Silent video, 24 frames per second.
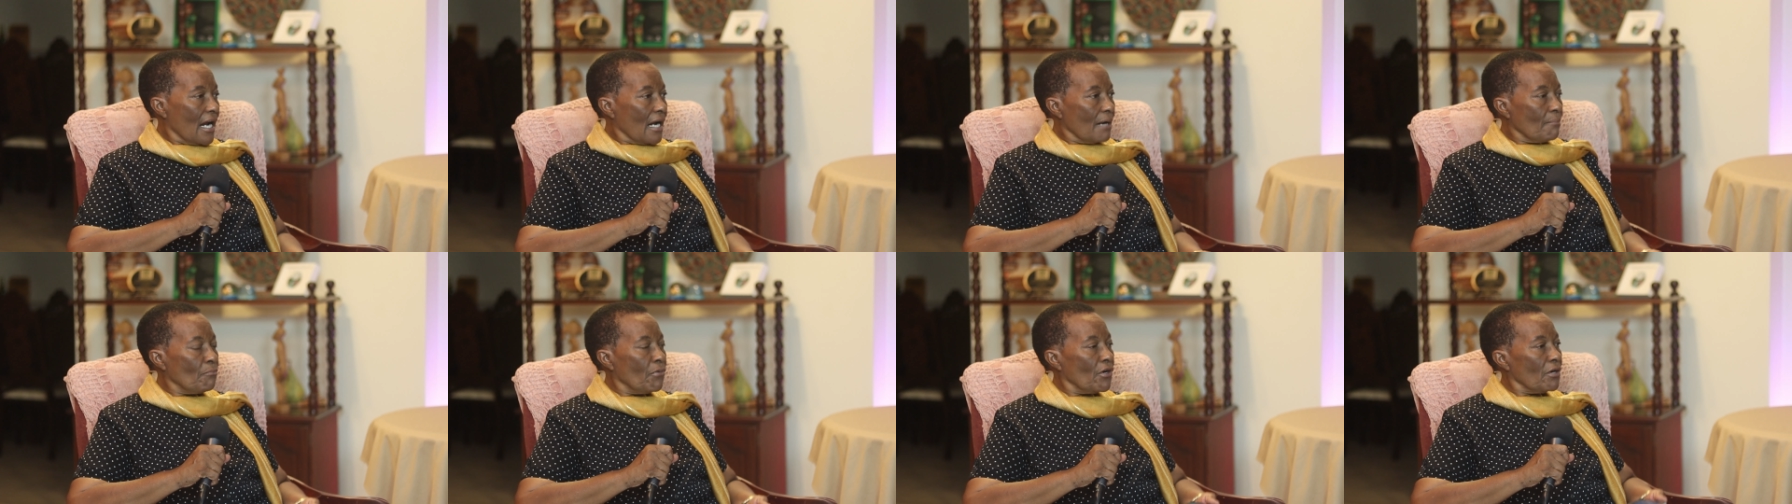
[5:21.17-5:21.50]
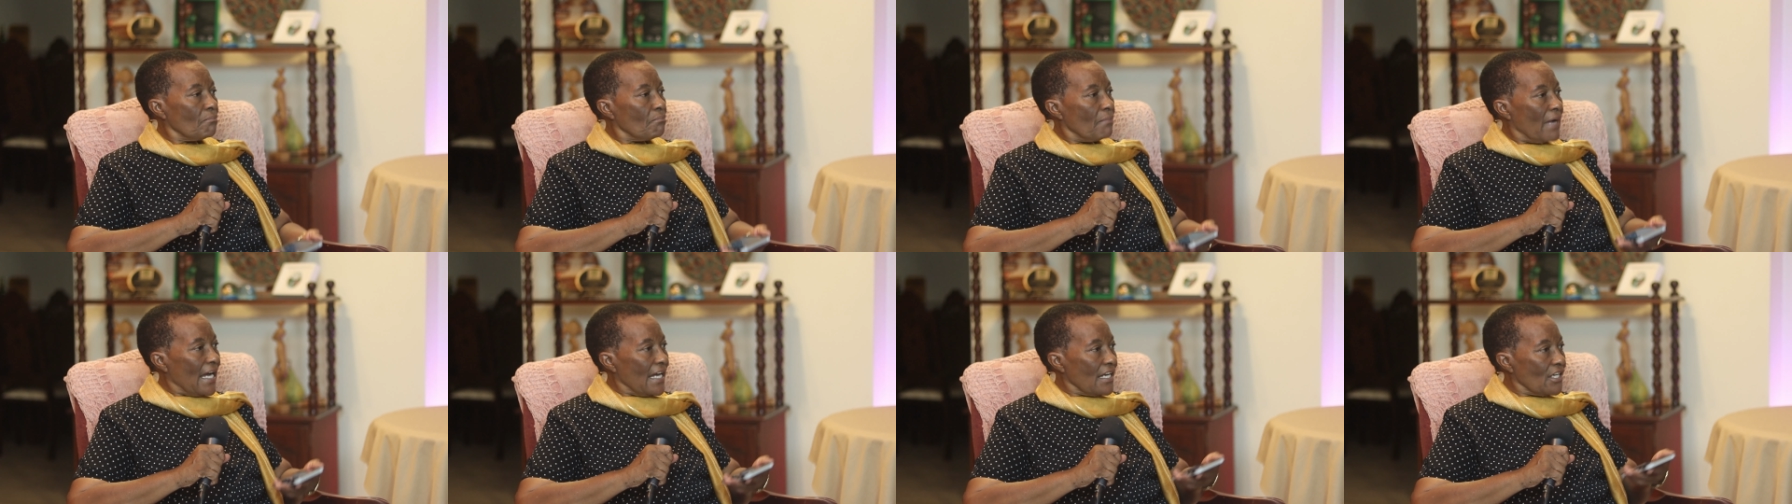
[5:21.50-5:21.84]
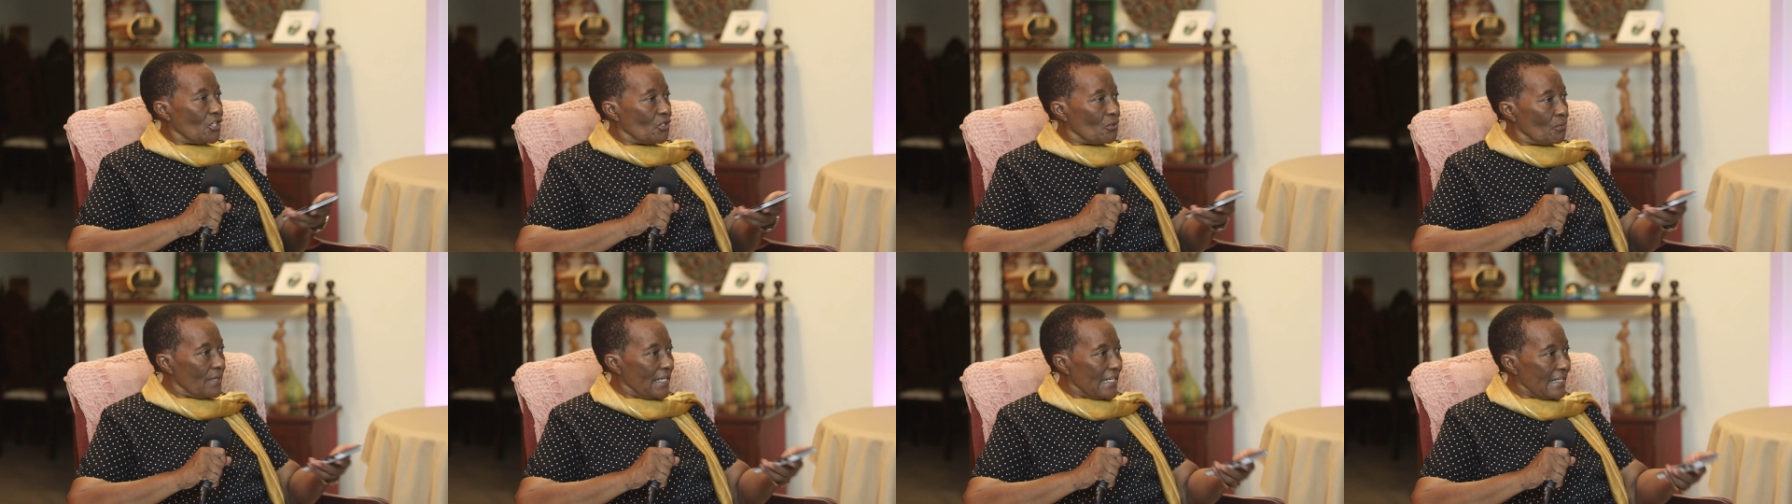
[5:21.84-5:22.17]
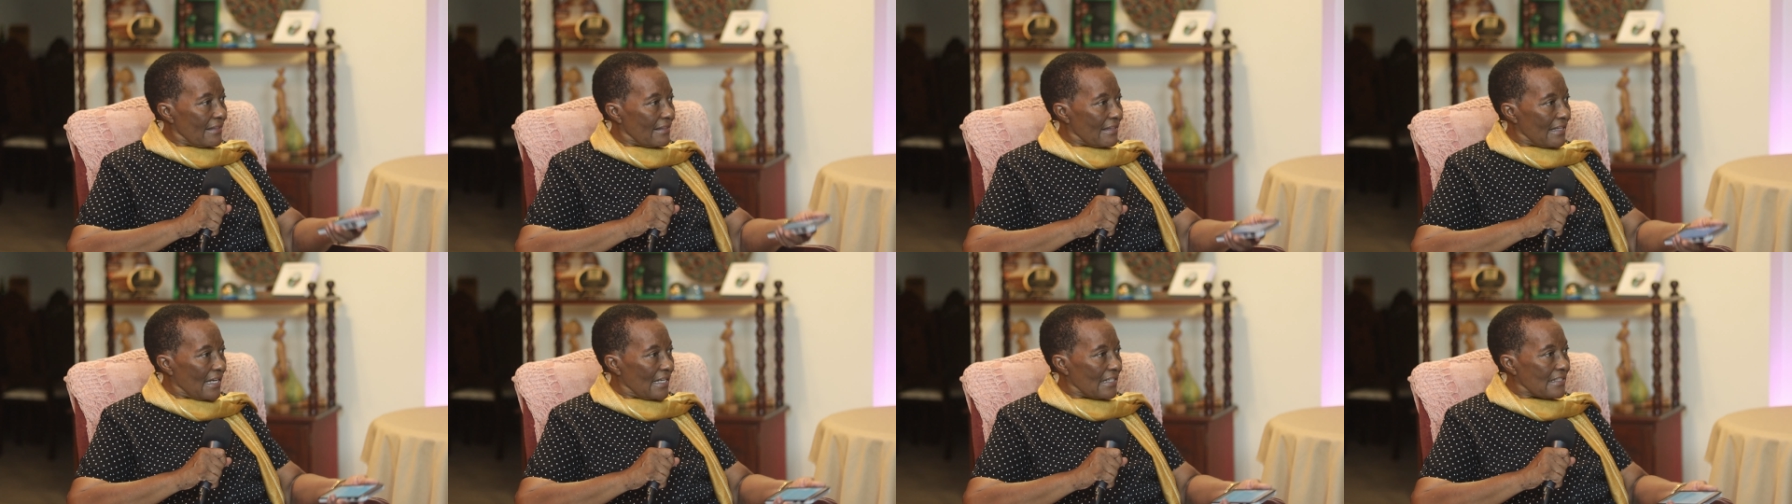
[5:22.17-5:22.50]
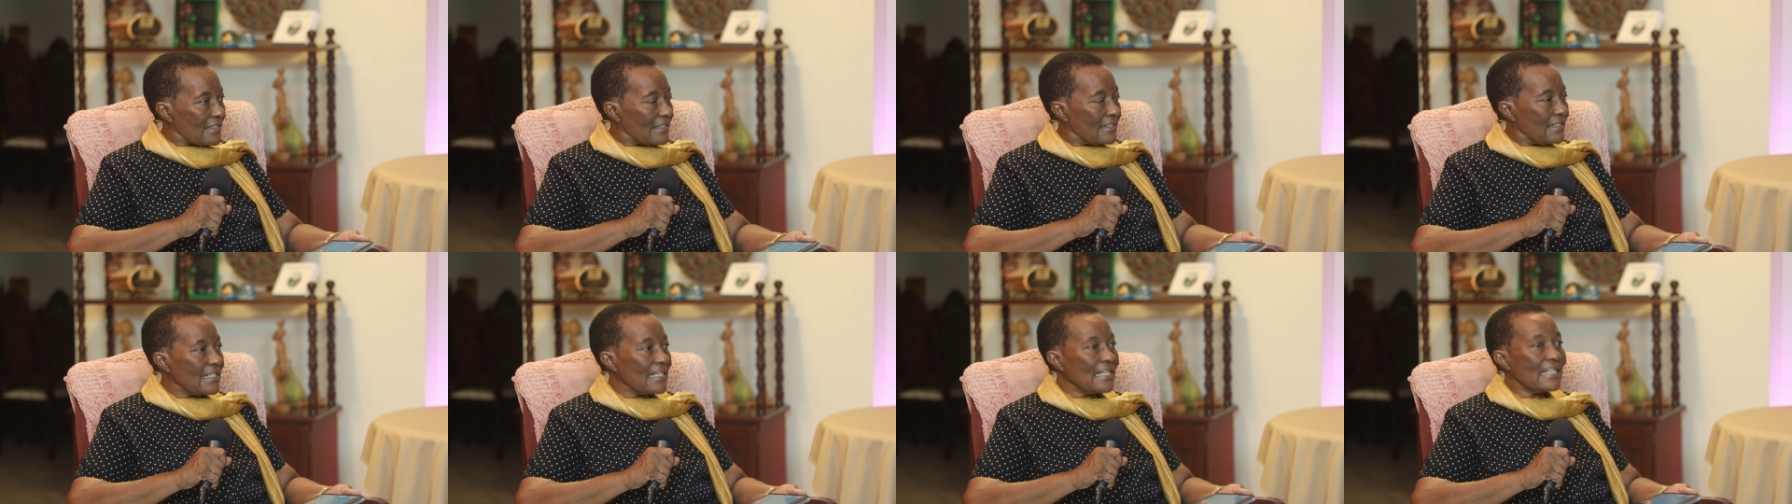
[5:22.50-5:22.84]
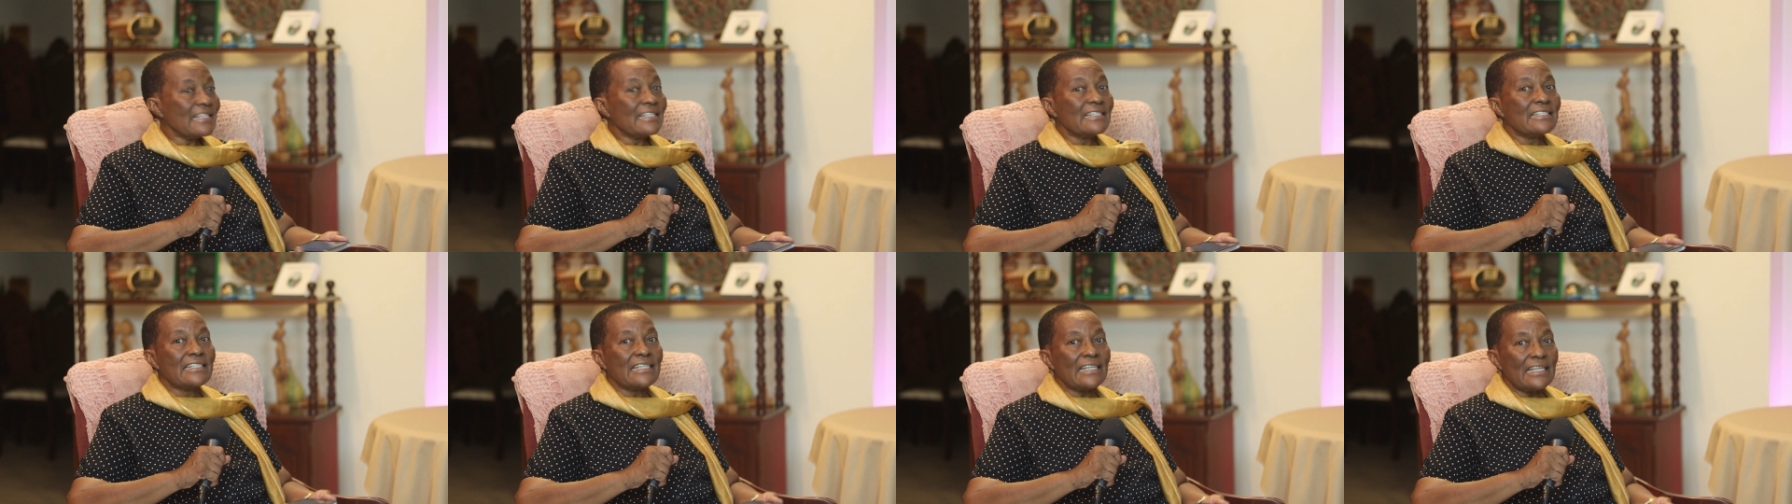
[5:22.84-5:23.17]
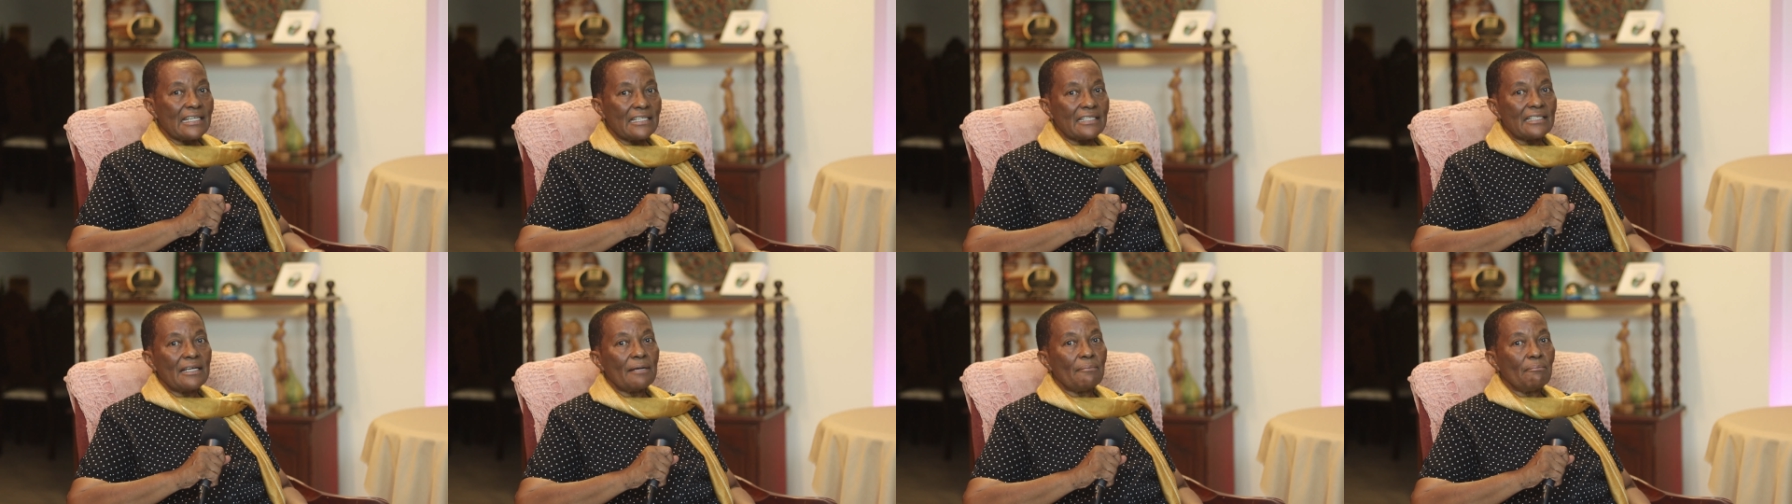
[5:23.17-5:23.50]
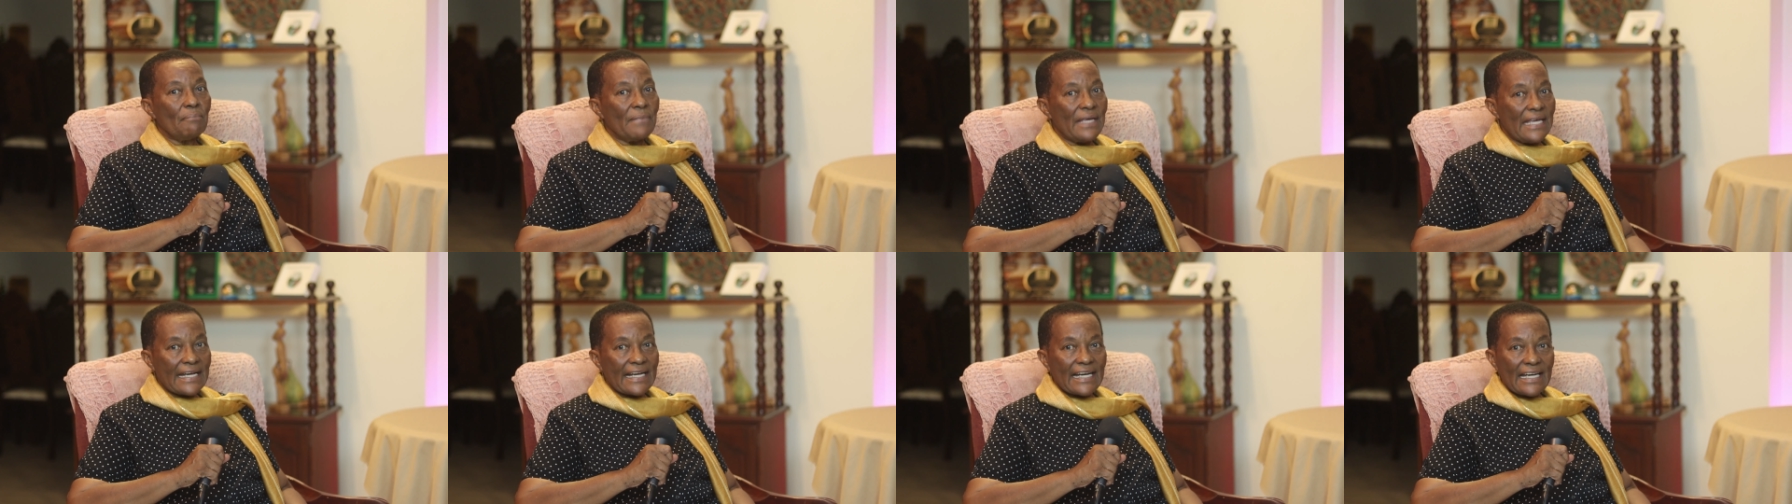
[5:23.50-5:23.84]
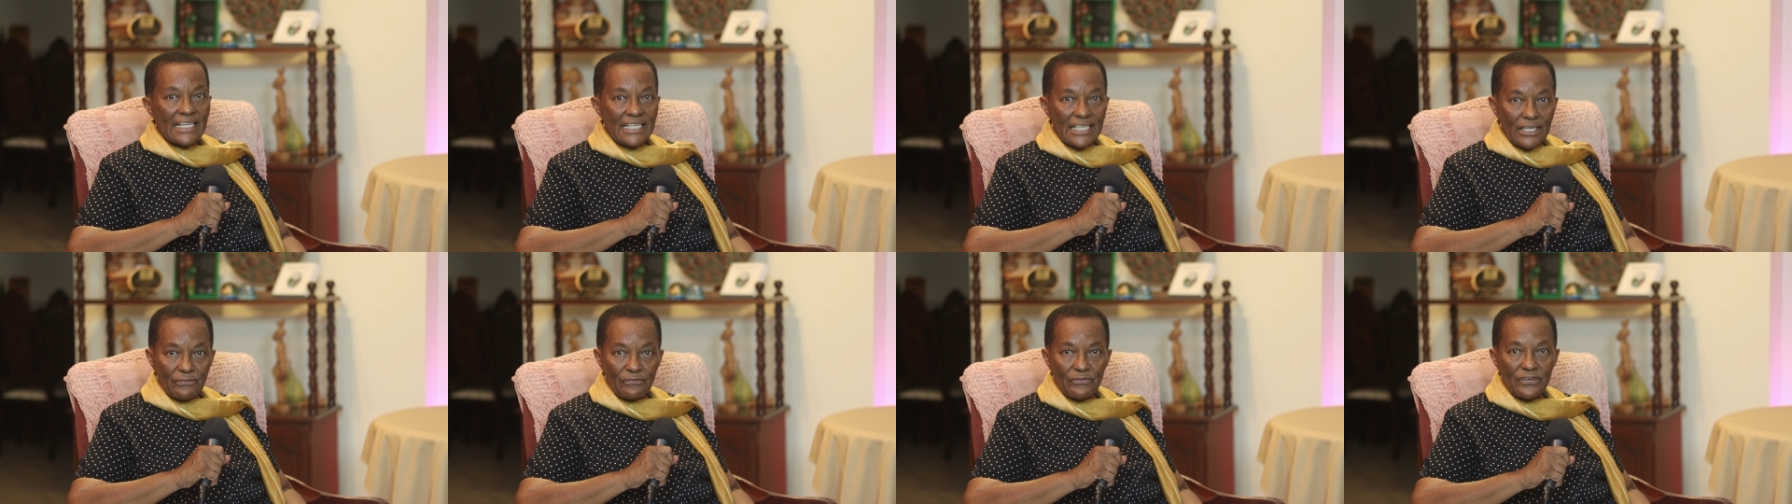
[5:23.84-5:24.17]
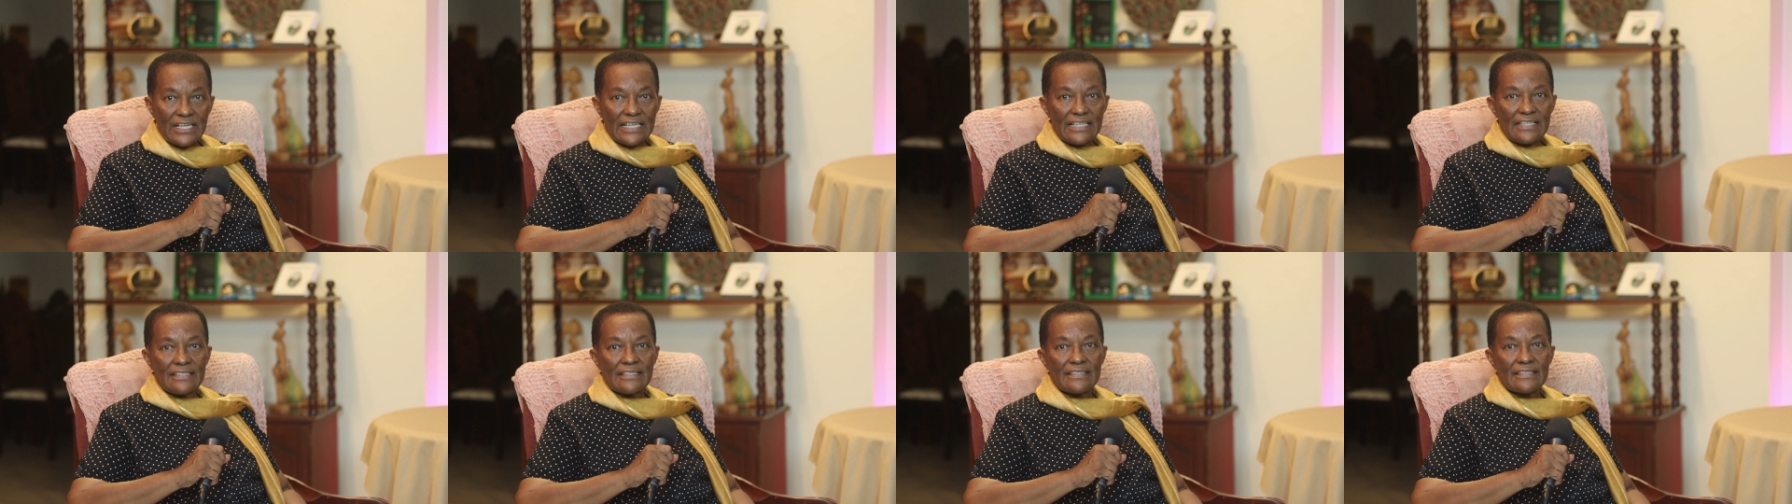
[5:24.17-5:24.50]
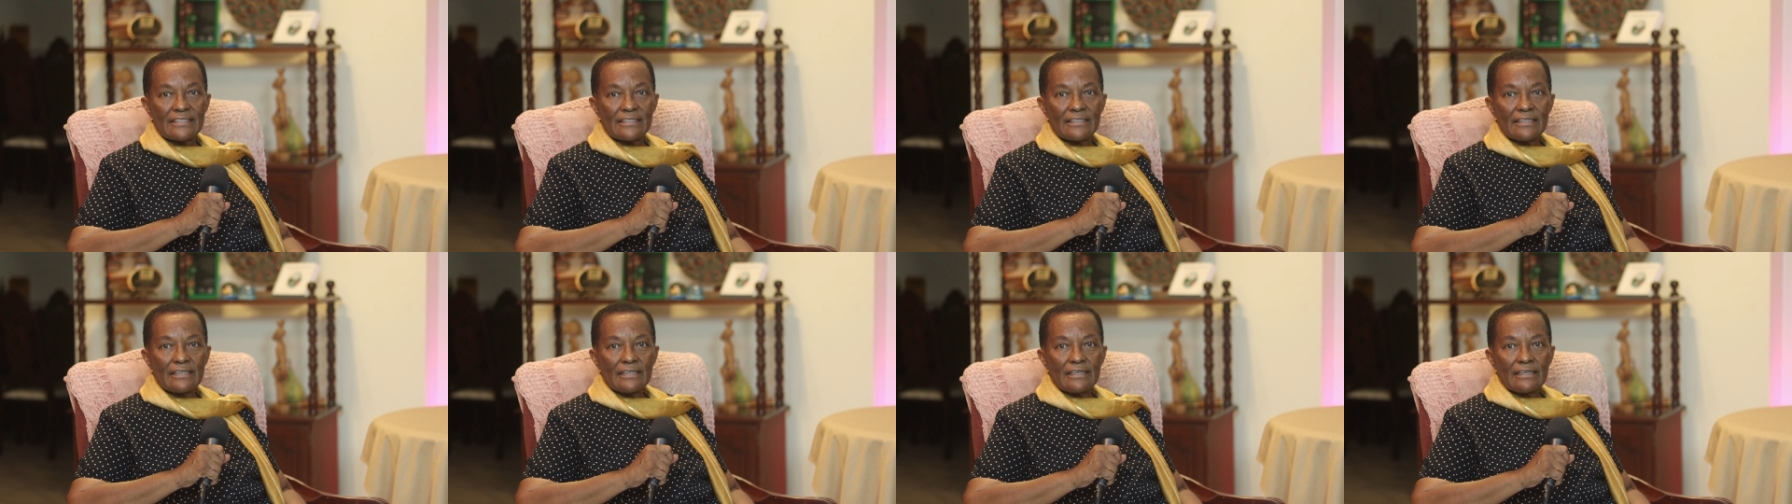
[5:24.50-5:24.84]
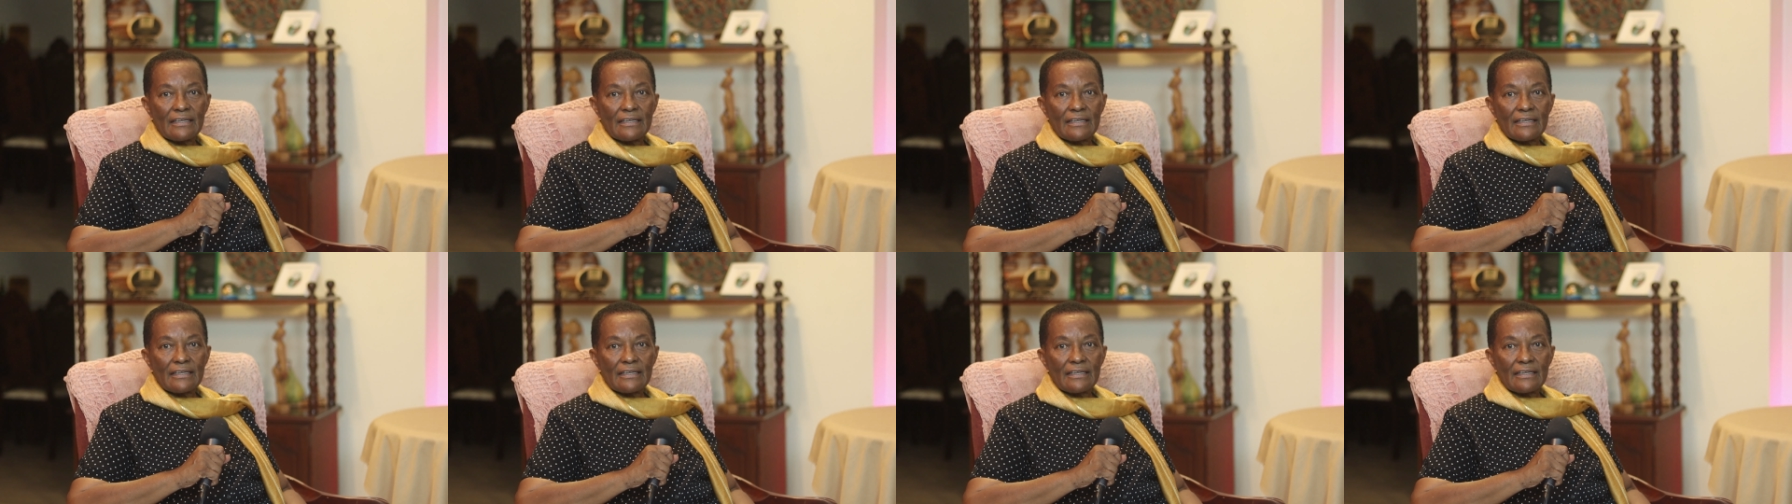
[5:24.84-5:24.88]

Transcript: But by doing that, it did make a difference.